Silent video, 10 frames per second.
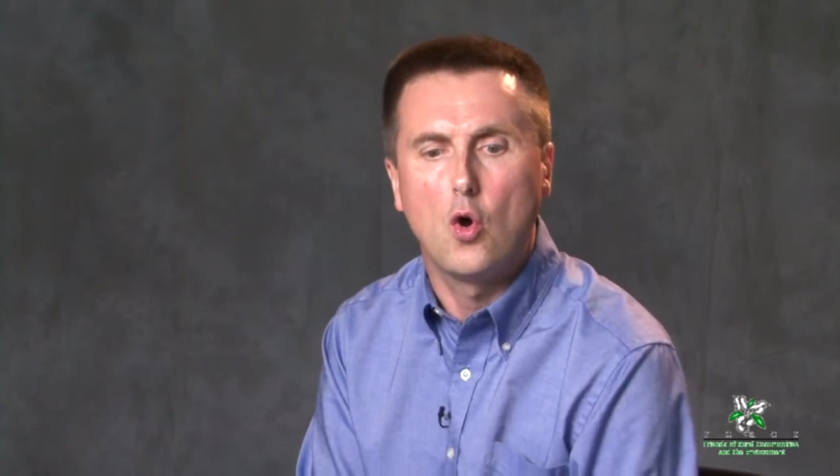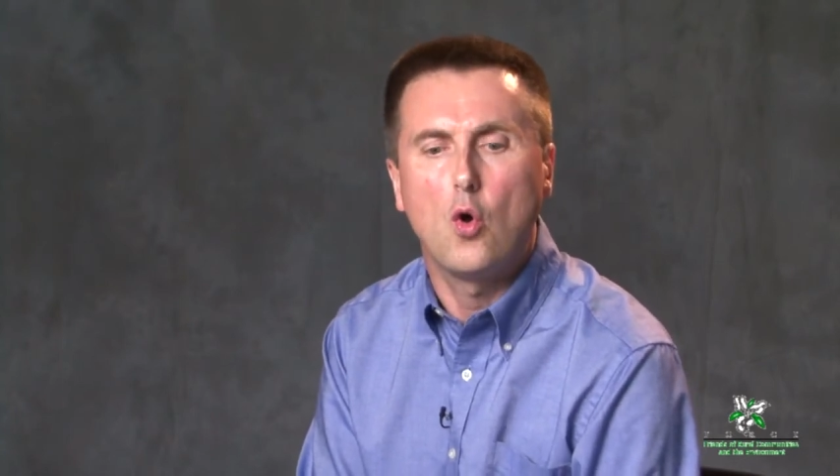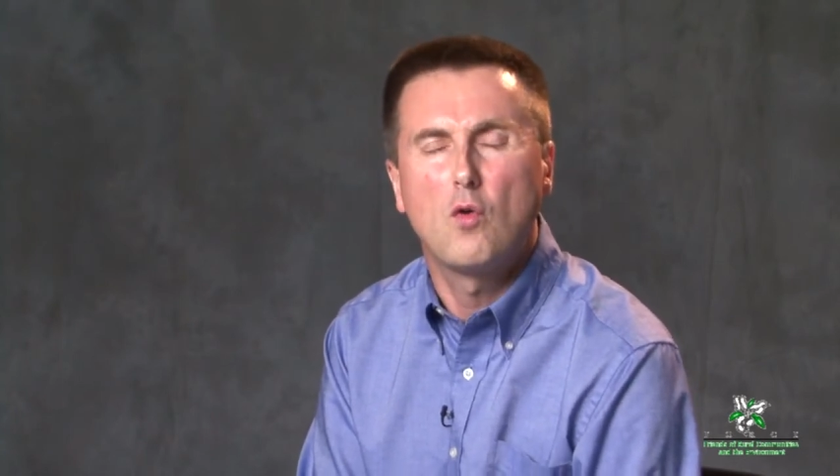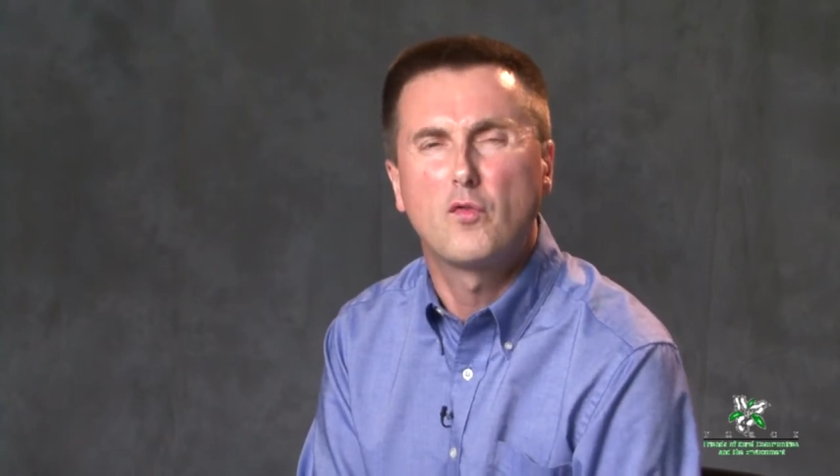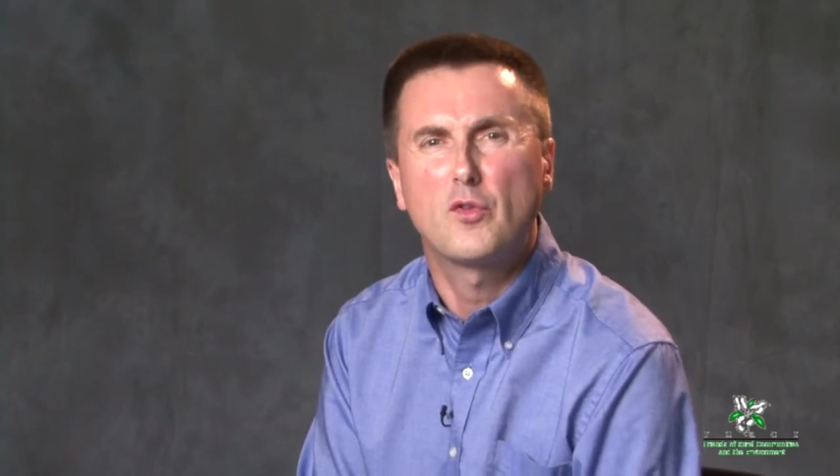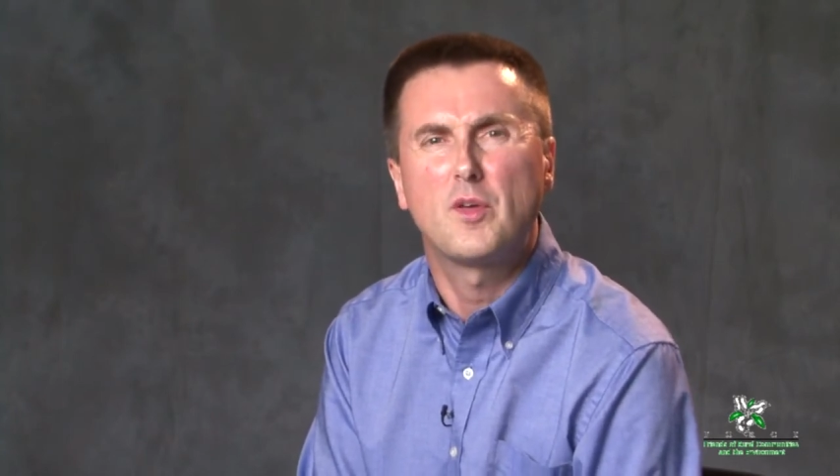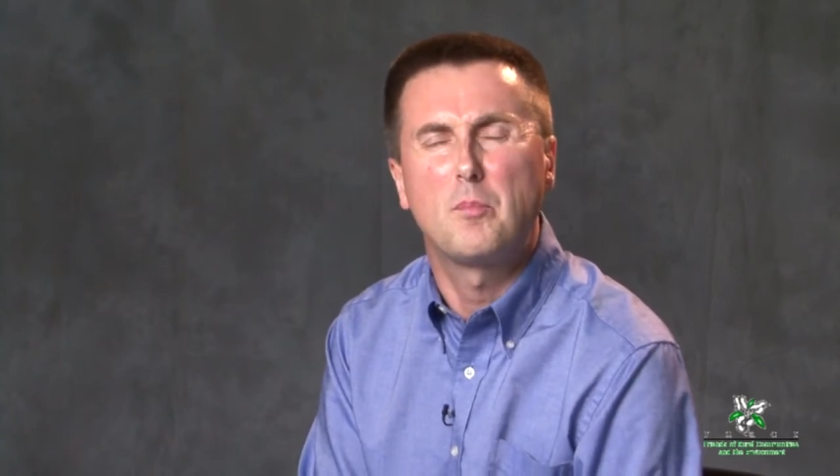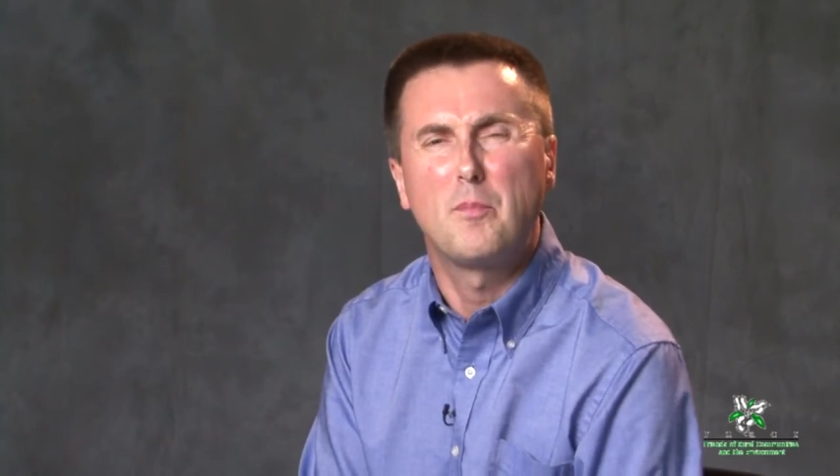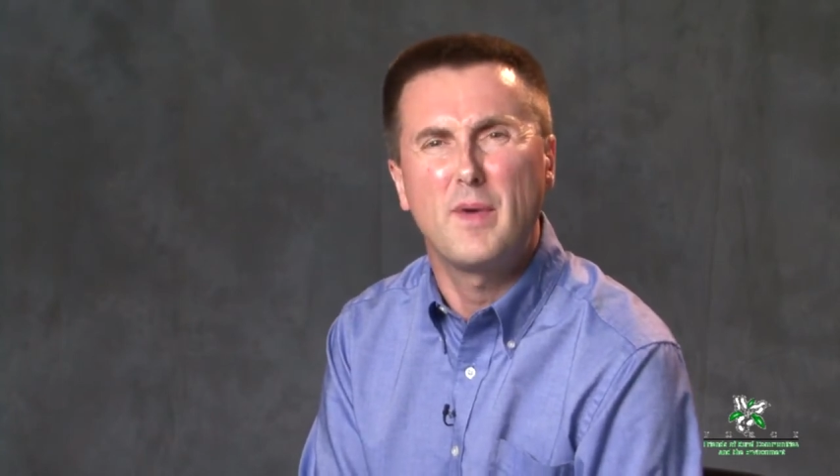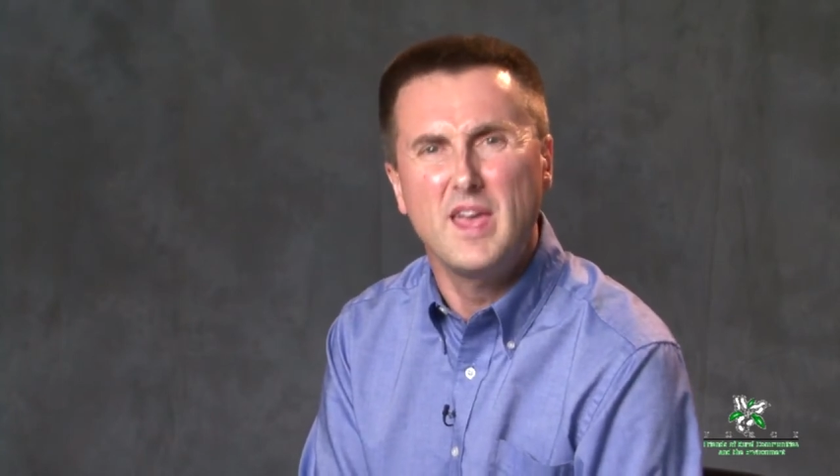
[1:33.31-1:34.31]
over the
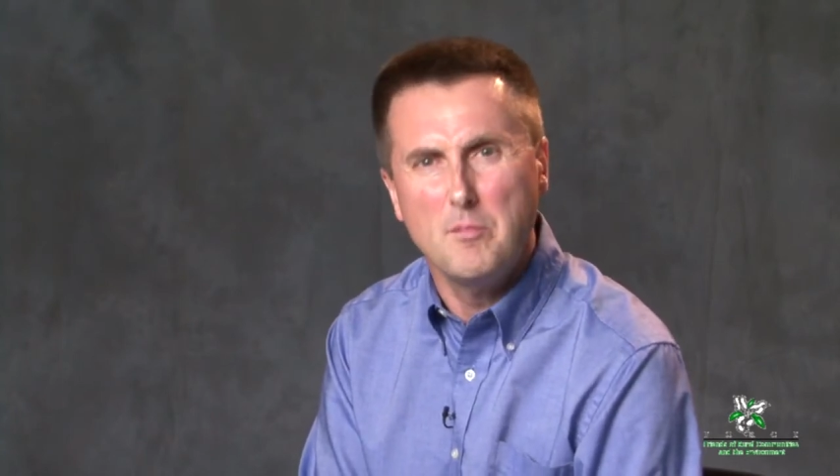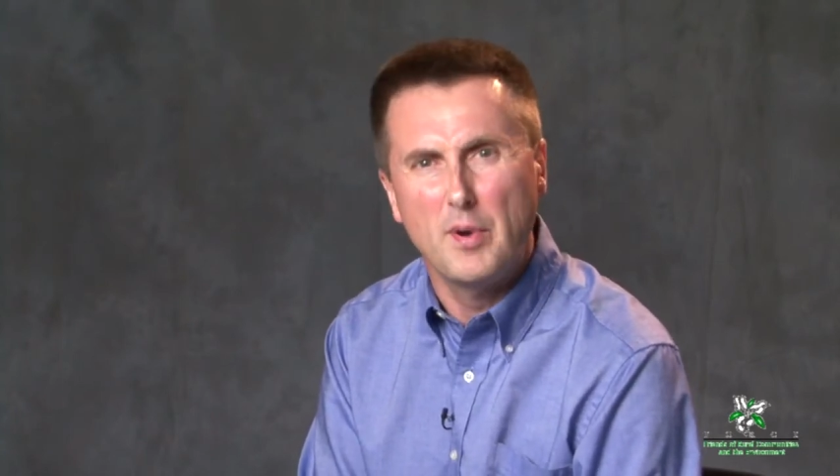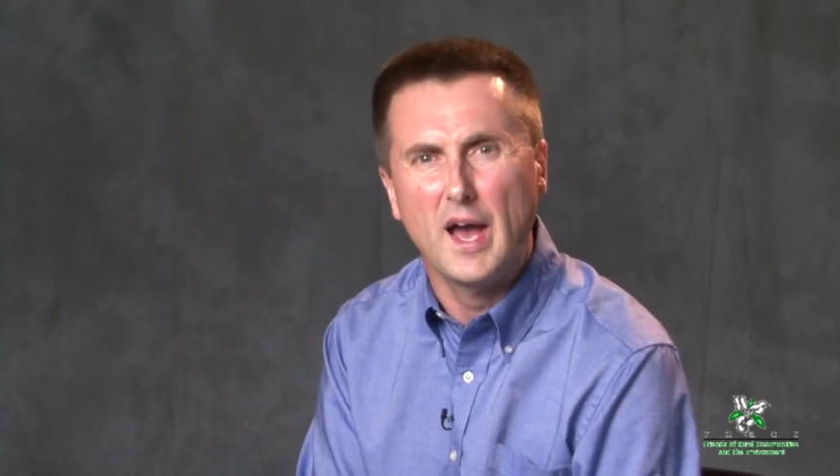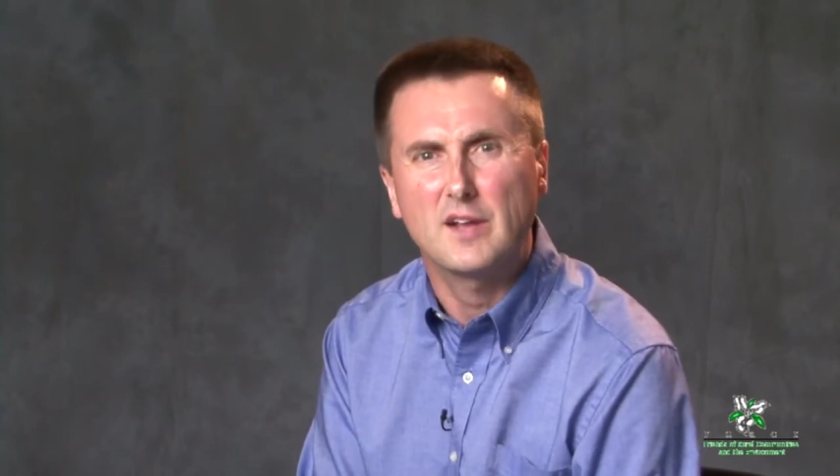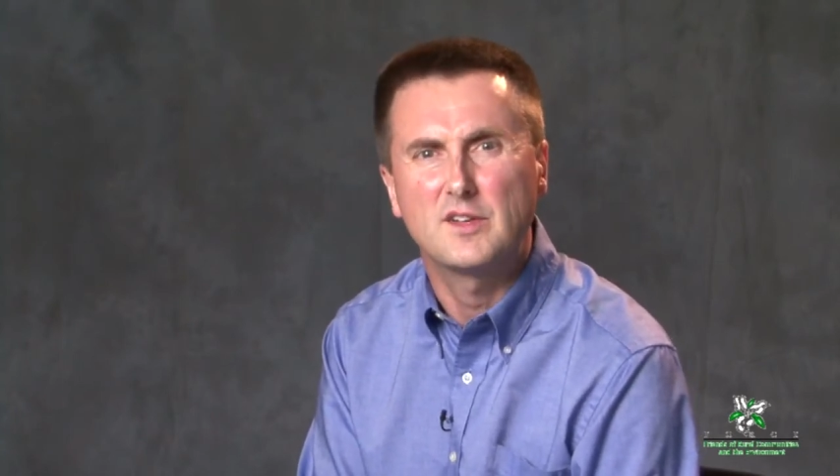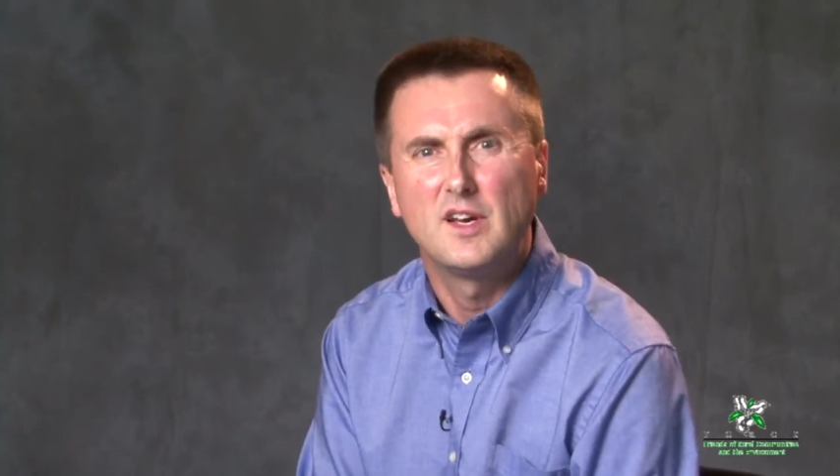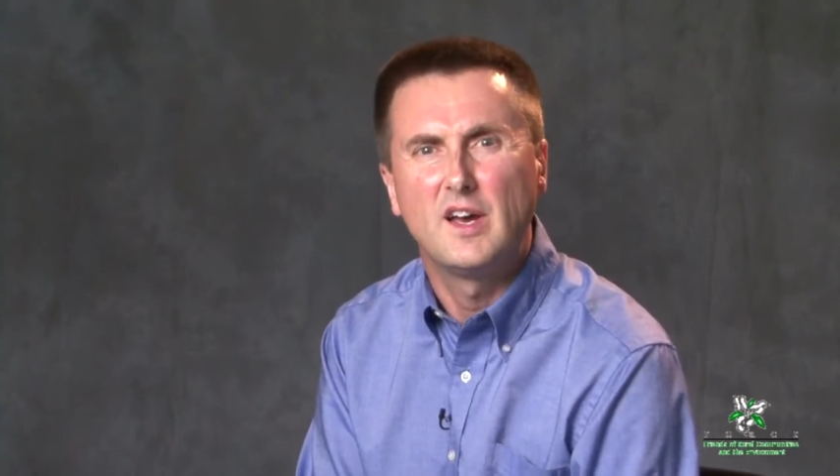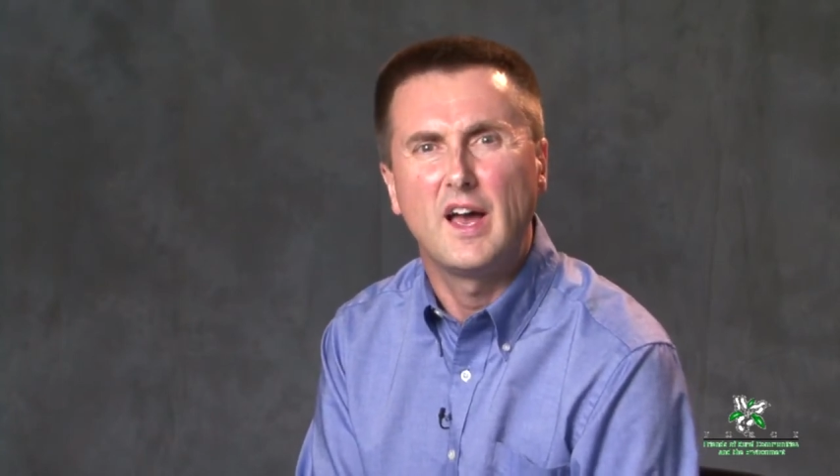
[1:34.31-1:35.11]
impact